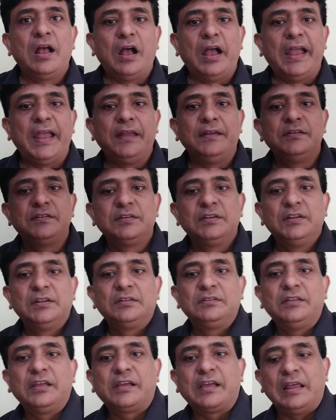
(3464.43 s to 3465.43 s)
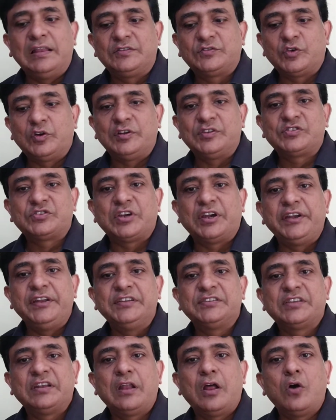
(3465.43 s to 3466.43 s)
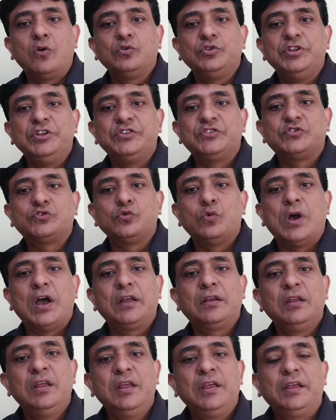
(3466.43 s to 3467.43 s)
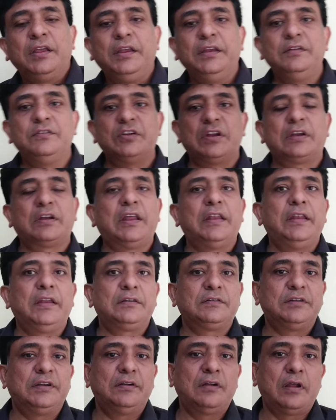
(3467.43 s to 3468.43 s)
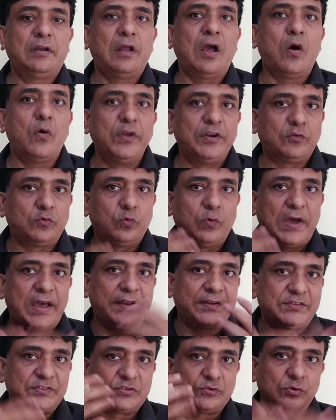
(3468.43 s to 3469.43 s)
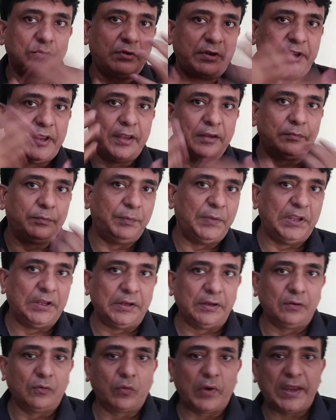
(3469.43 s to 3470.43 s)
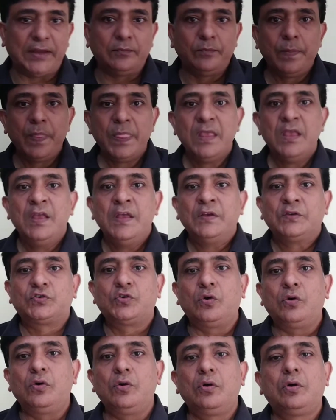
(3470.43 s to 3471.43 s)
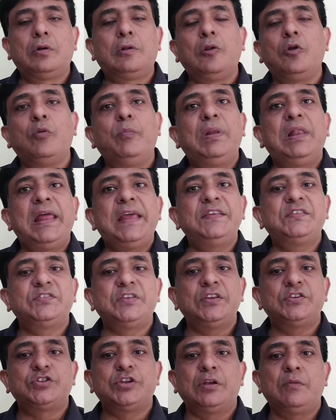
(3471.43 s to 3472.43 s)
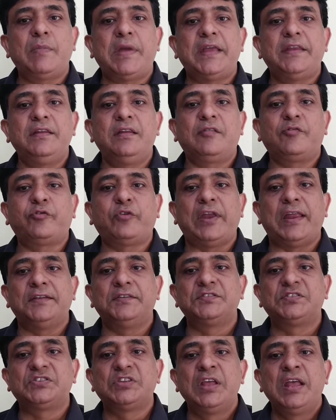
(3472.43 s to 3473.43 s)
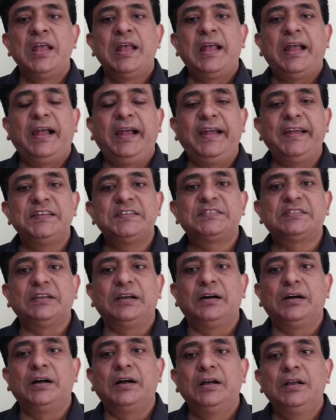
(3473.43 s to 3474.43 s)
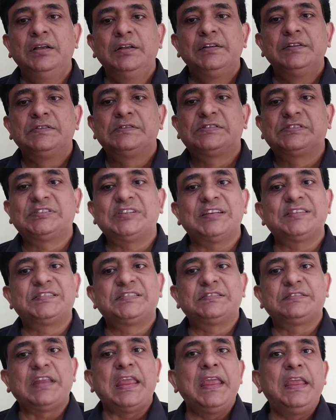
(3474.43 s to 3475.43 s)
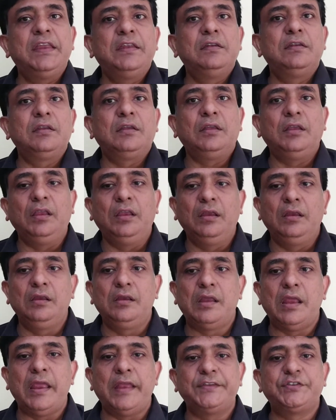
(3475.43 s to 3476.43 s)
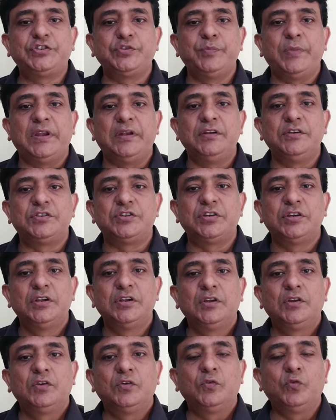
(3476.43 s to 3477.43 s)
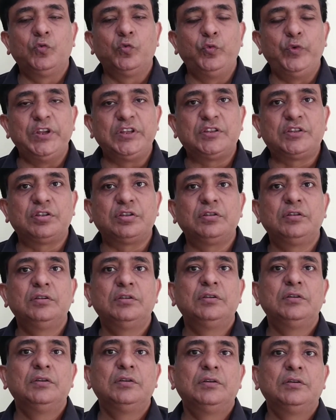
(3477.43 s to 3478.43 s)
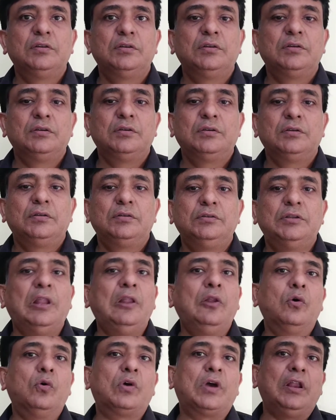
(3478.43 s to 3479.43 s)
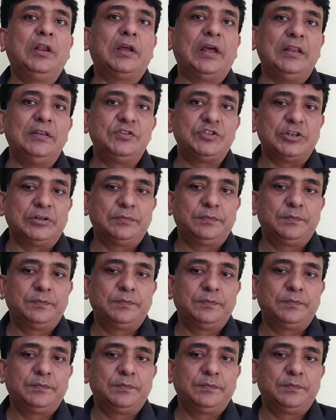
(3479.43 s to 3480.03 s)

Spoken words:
And the cultural studies, and how these two are interconnected and how it works to create meaning, right? So, globalization, my dear friends, has a sustained engagement with the local culture.